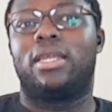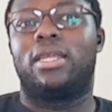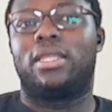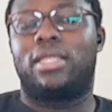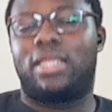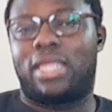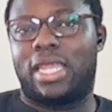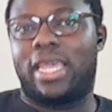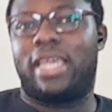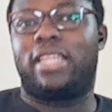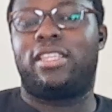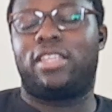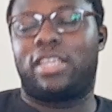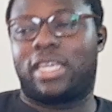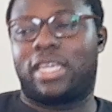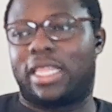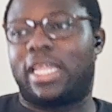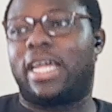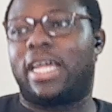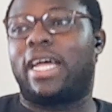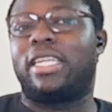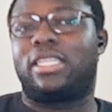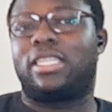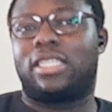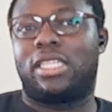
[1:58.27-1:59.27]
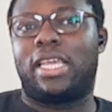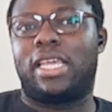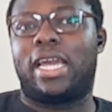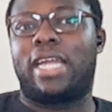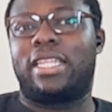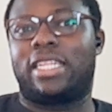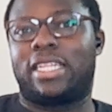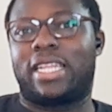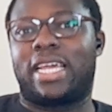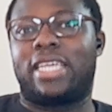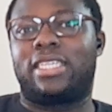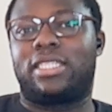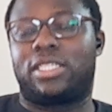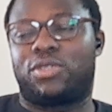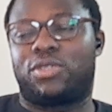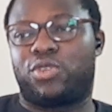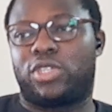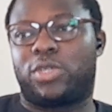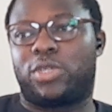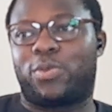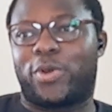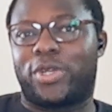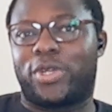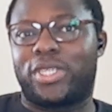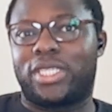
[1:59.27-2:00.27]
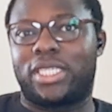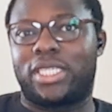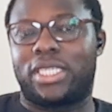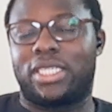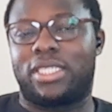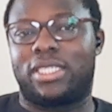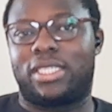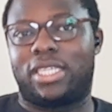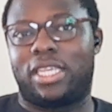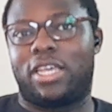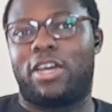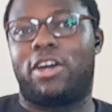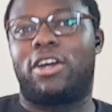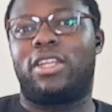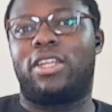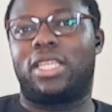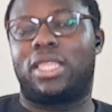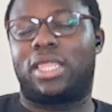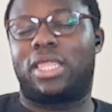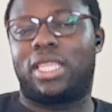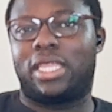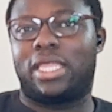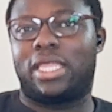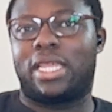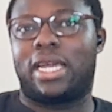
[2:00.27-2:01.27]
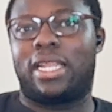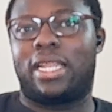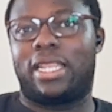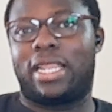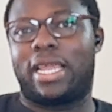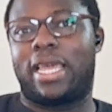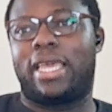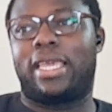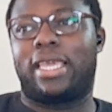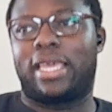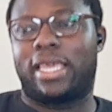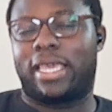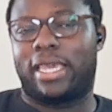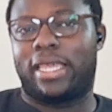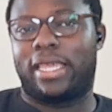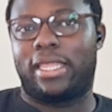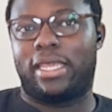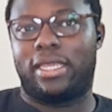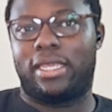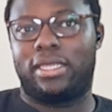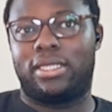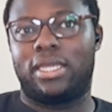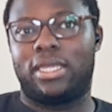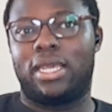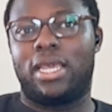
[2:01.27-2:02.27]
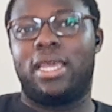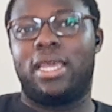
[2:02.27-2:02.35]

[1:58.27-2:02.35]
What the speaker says: then you can actually analyze the responses. The other thing that I like again is